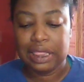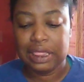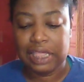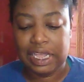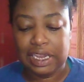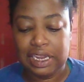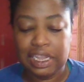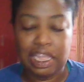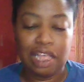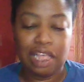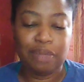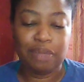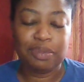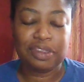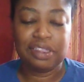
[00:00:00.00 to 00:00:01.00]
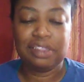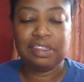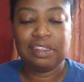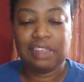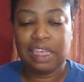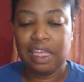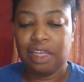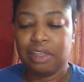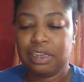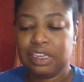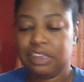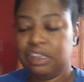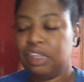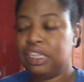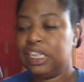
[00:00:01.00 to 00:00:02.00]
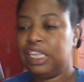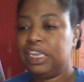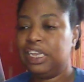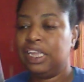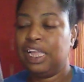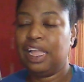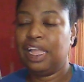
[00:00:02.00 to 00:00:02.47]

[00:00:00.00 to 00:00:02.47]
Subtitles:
lady comes into town, this young lady,